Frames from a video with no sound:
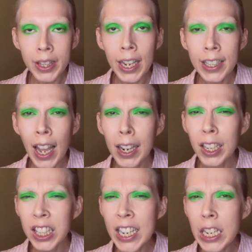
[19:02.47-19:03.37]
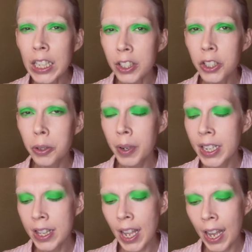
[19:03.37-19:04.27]
like that clinging to it
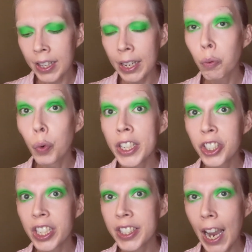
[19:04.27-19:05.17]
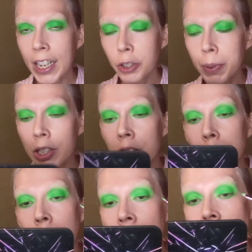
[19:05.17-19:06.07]
and that like rigid attachment to
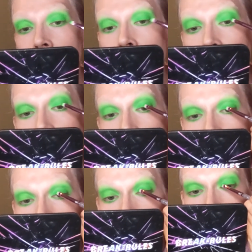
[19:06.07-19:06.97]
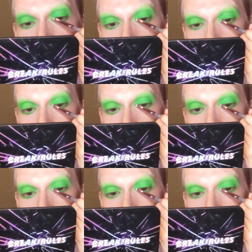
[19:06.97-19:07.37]
it, and